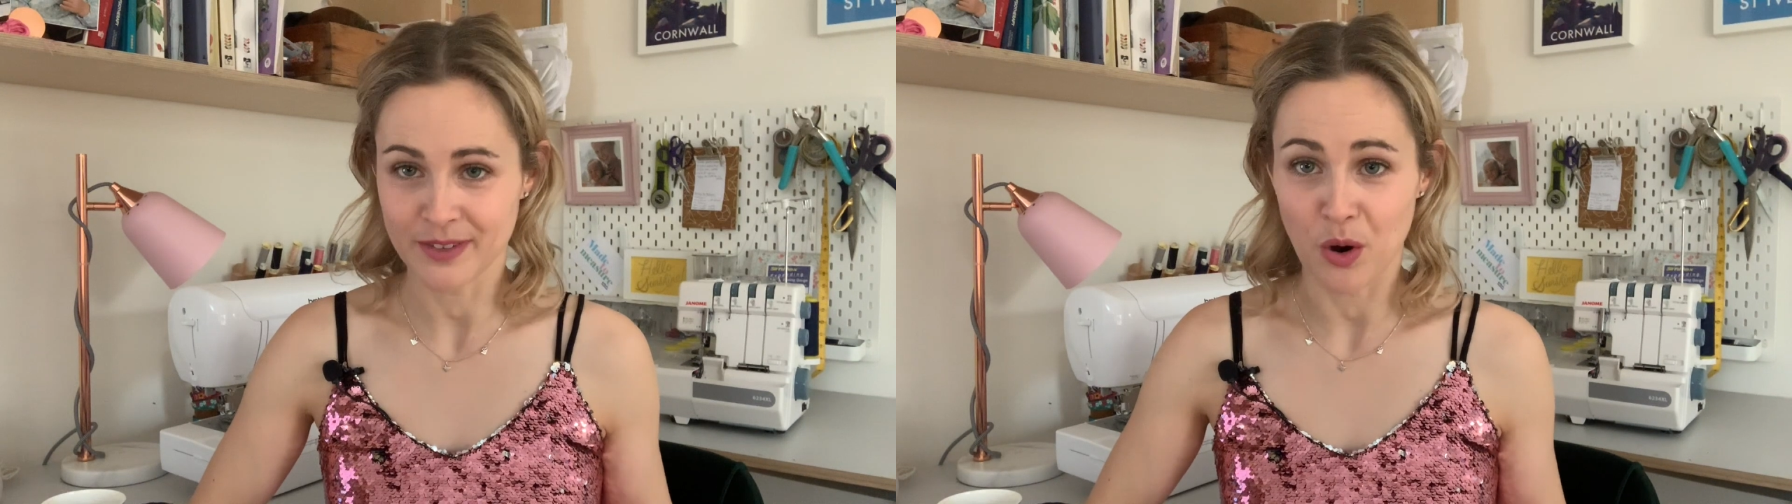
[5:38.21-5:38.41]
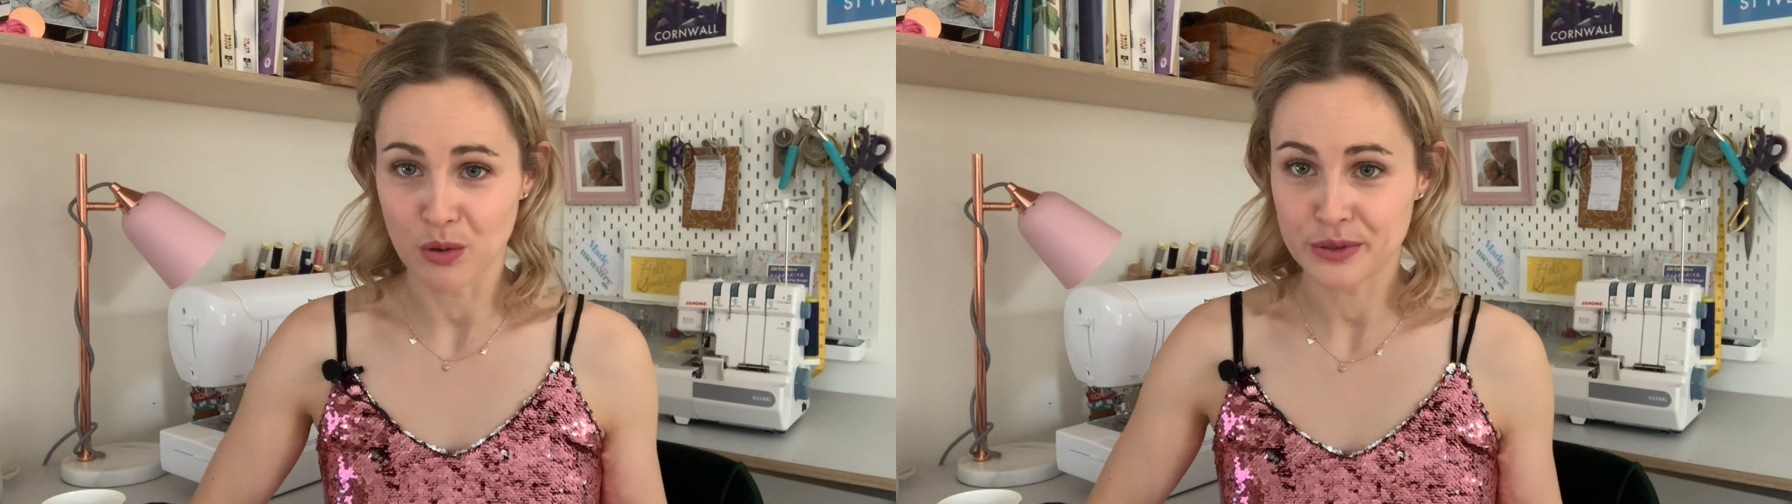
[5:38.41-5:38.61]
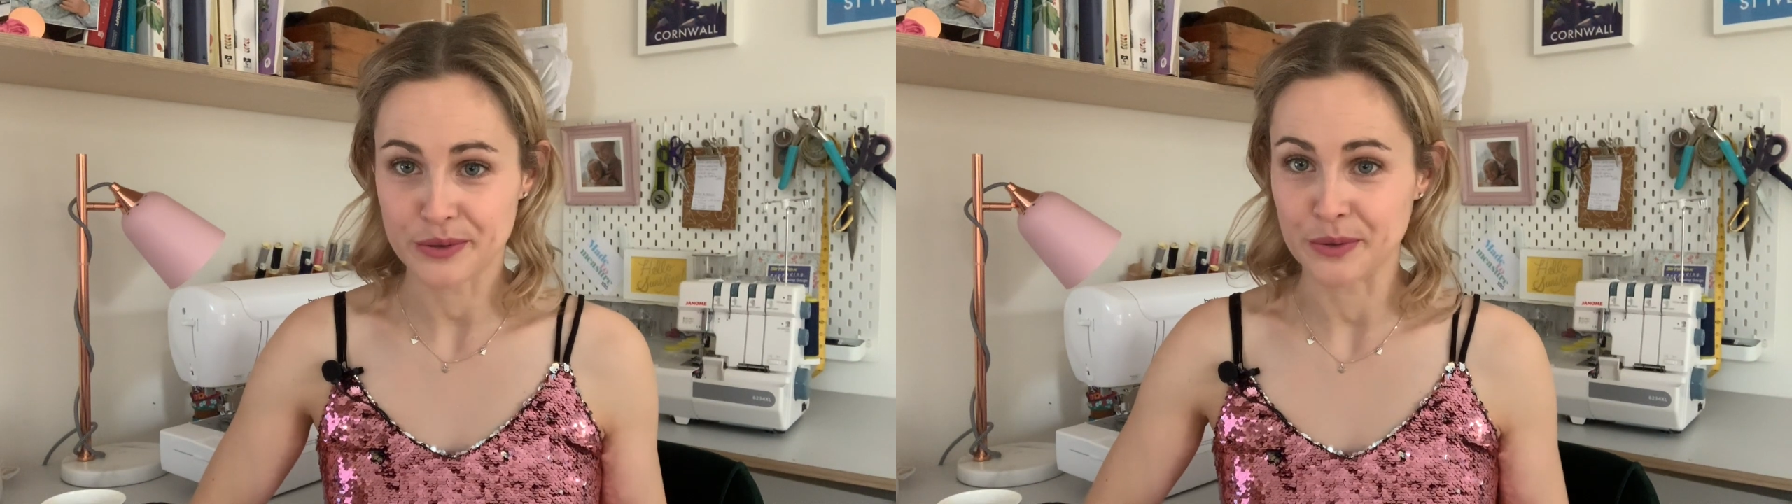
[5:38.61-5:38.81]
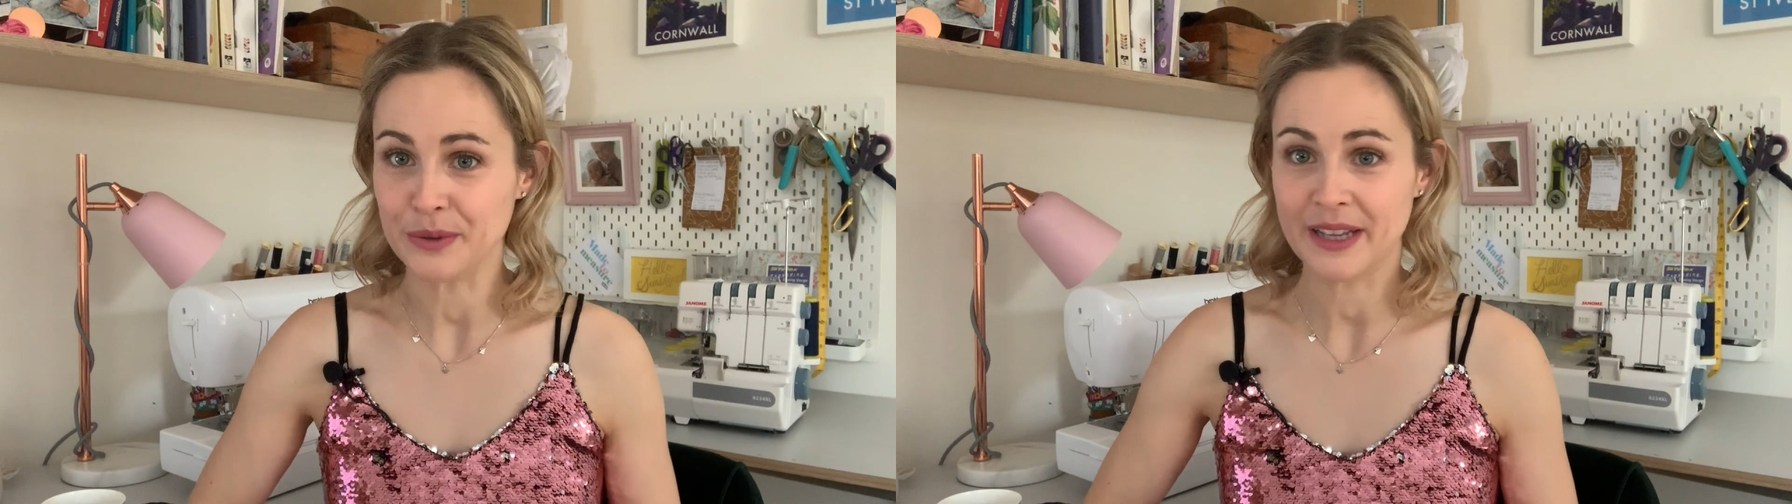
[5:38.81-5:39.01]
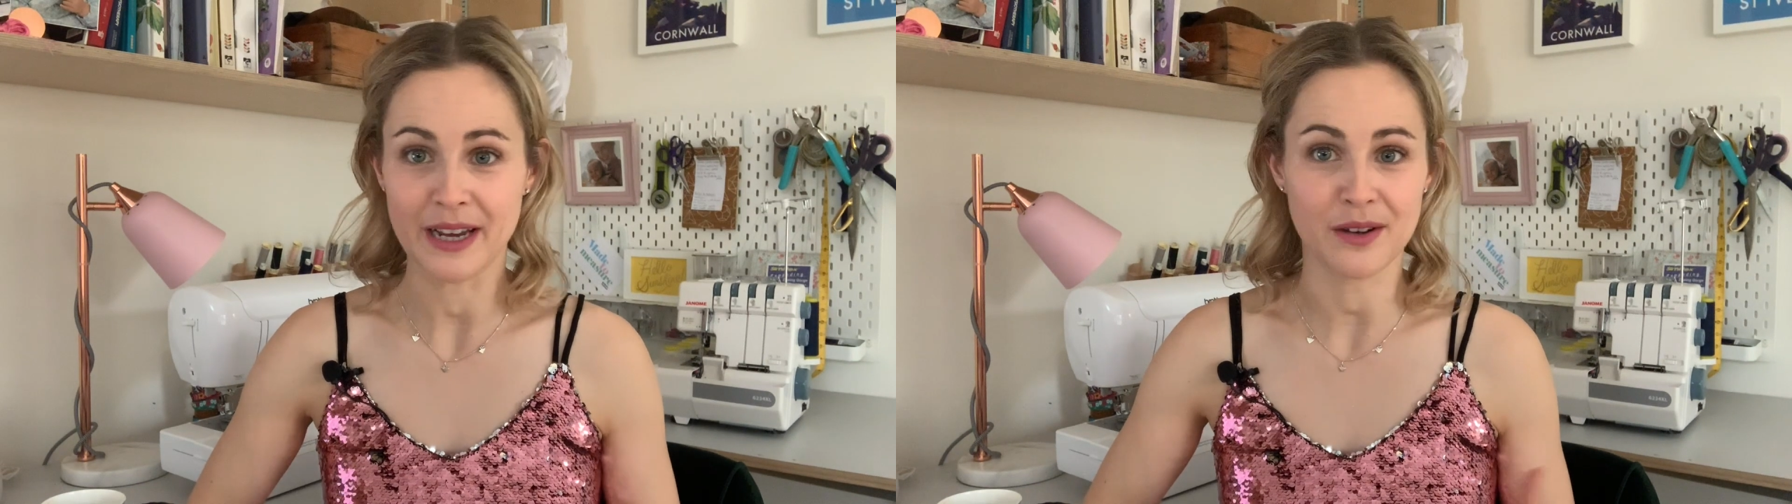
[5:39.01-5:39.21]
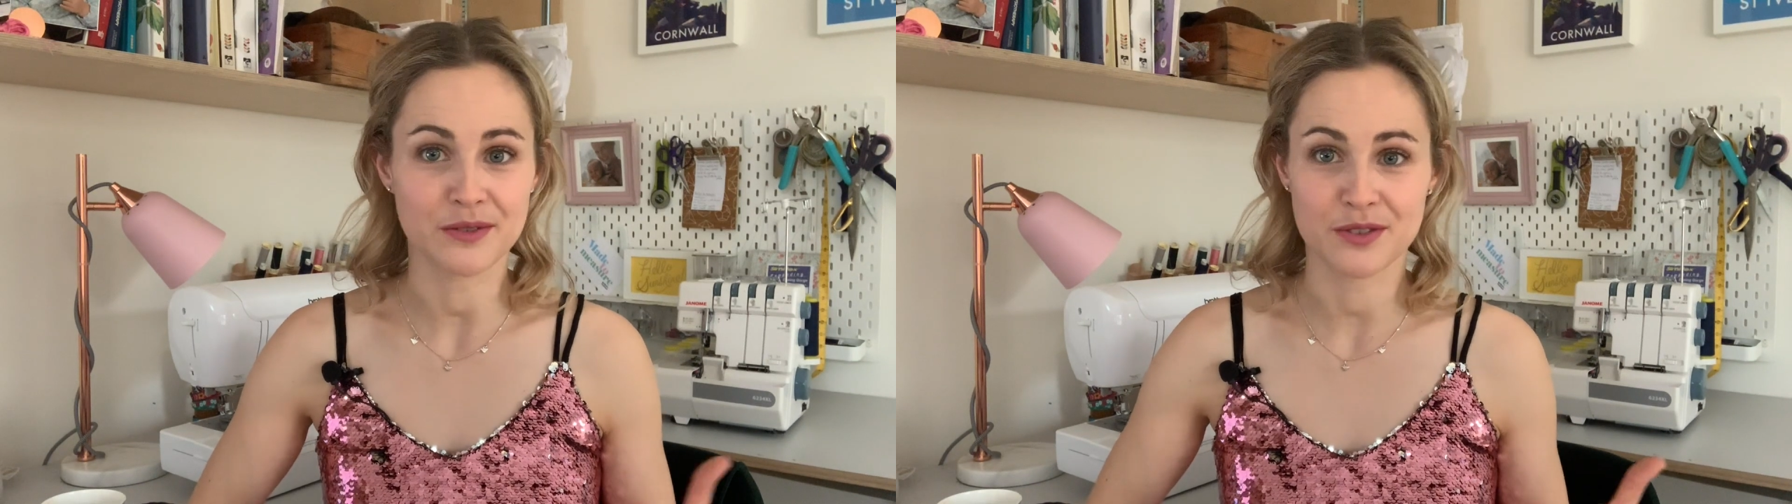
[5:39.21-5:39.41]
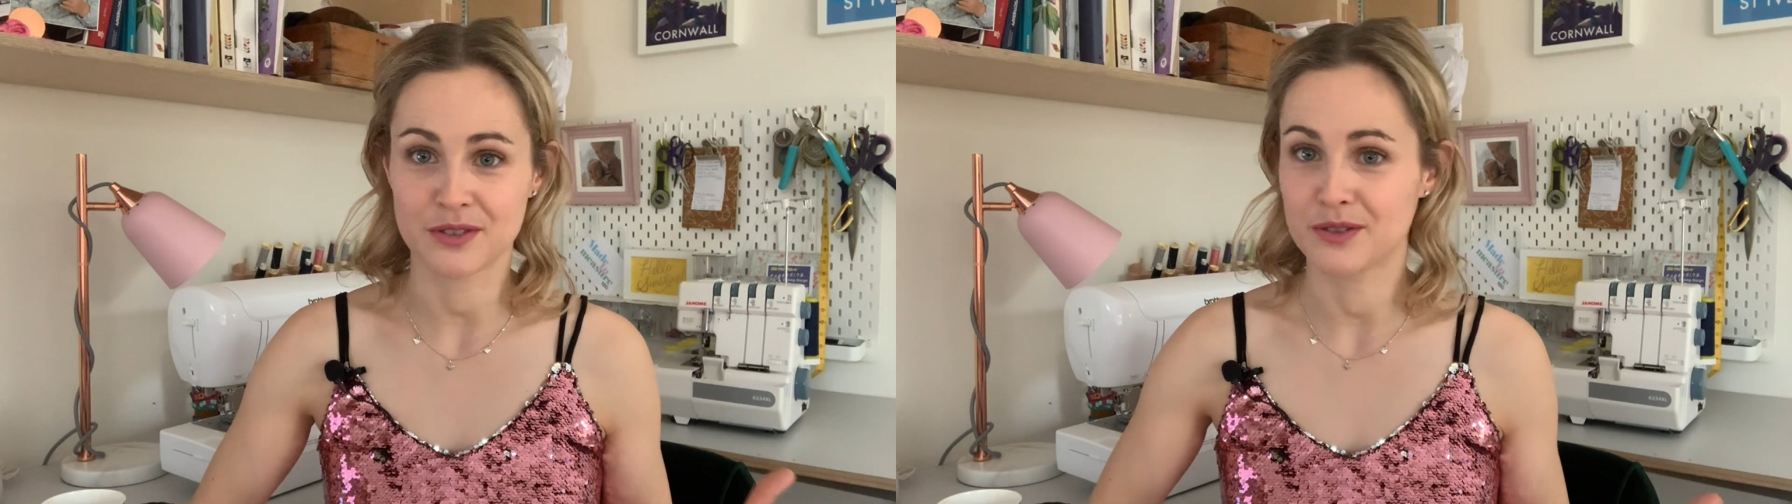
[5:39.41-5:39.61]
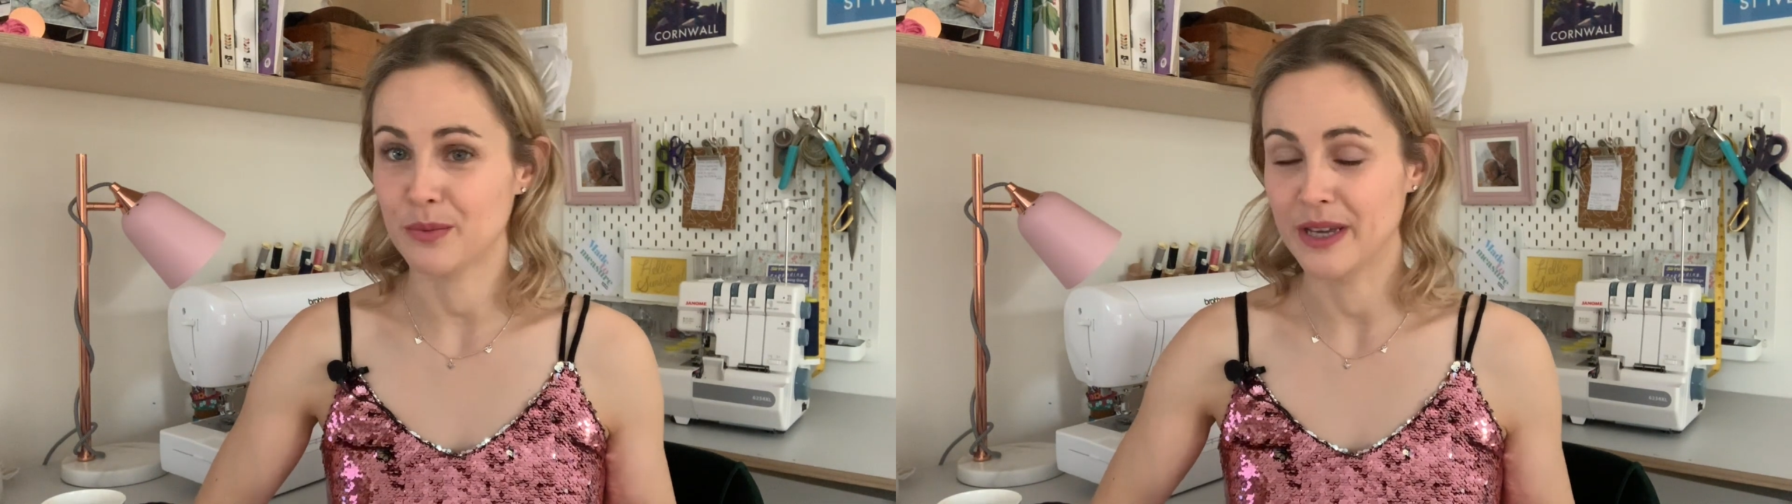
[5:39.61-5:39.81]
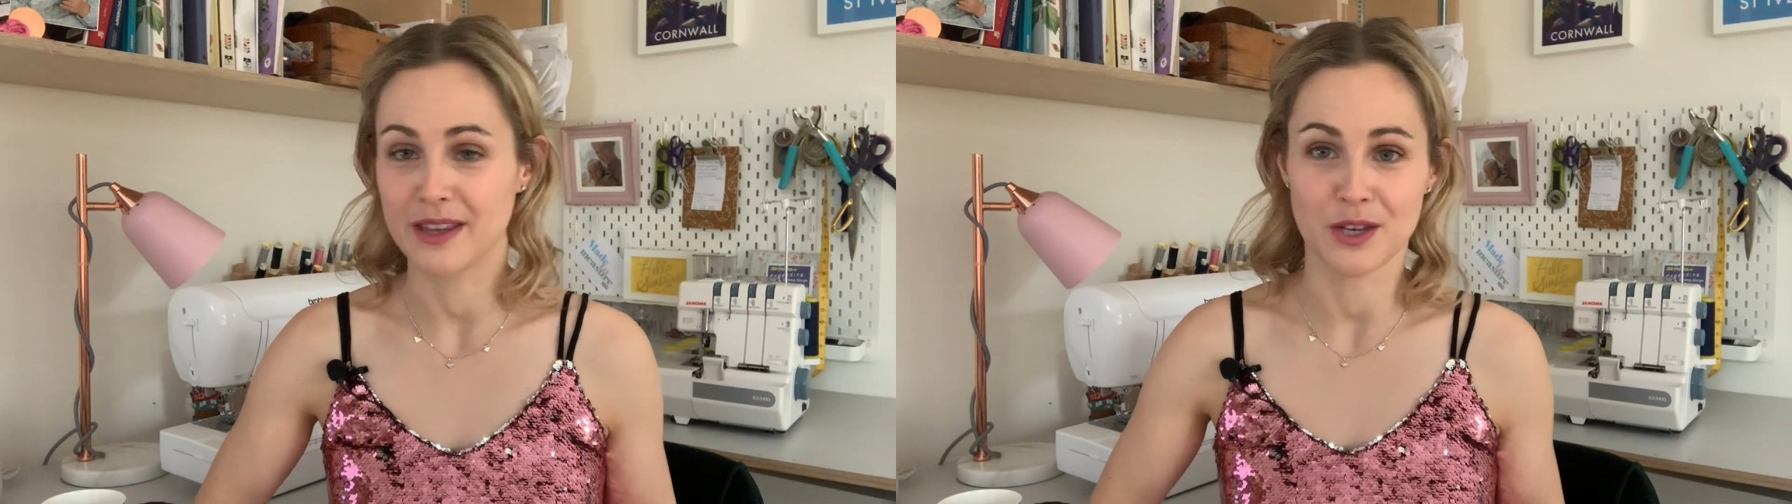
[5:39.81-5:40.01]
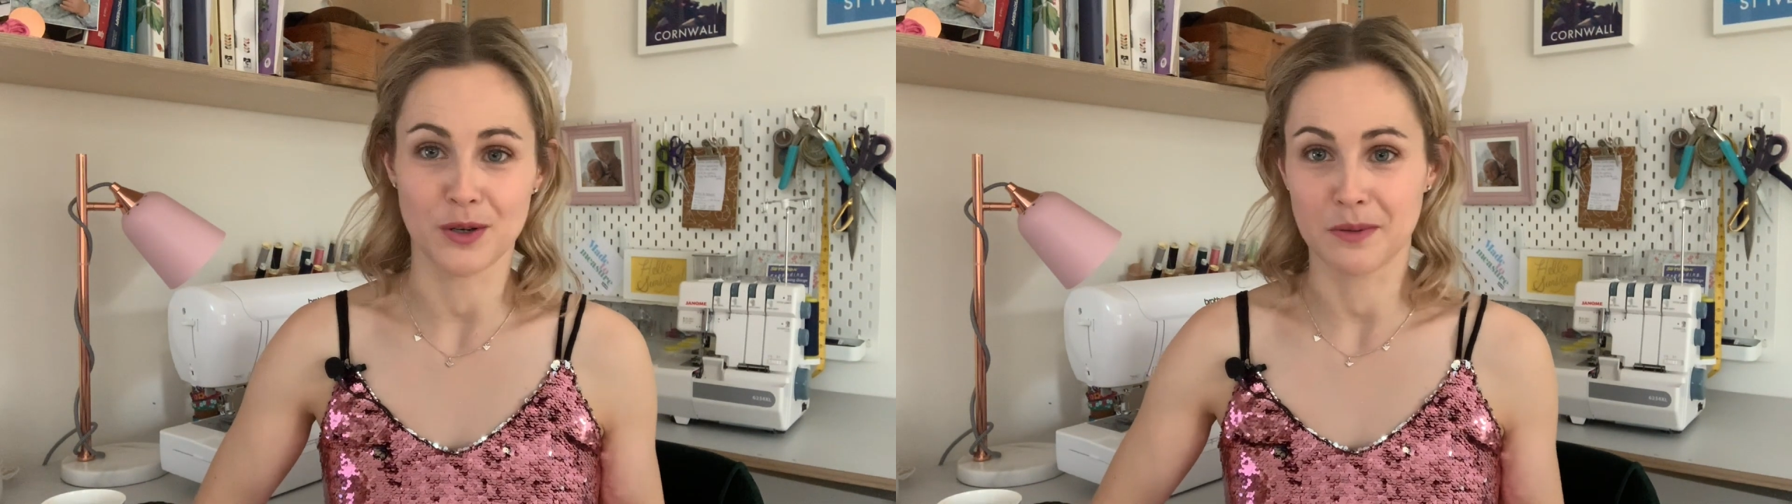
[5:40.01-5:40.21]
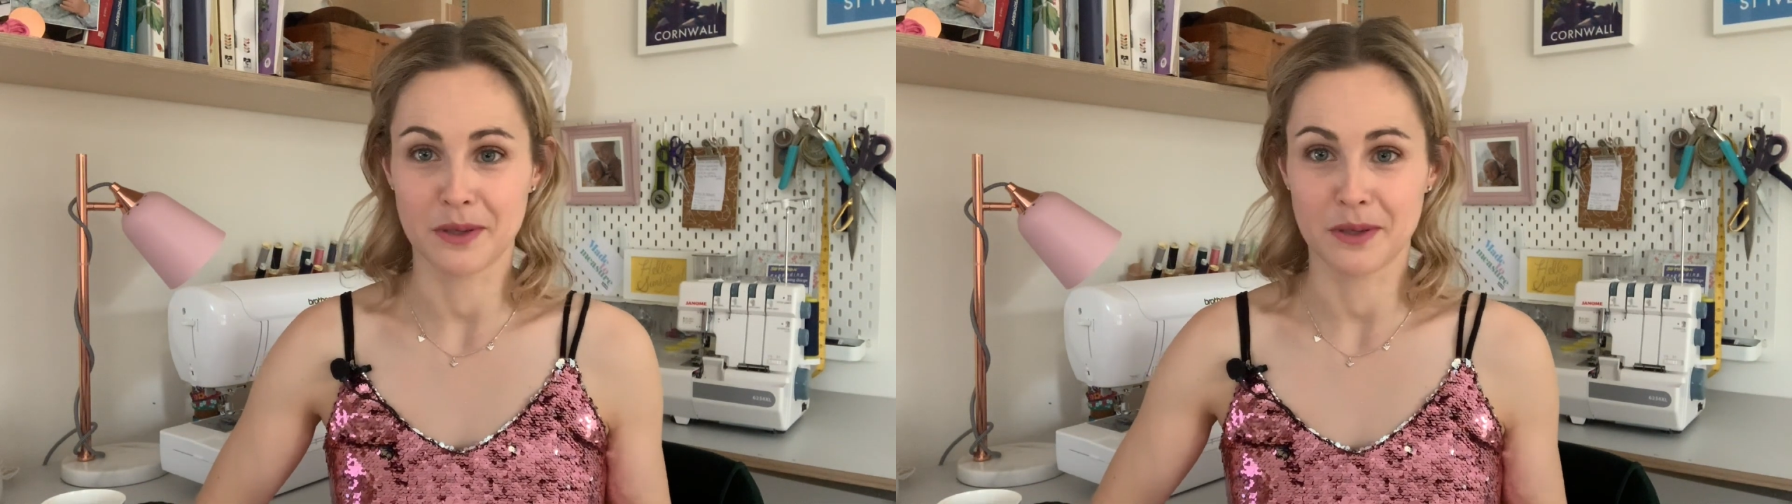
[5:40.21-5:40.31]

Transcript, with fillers: also like just the way that you normally